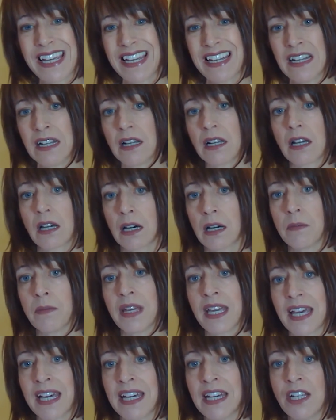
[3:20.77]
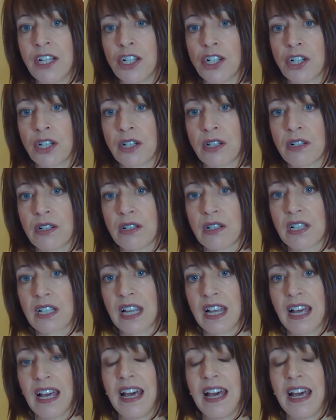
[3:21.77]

incoming agent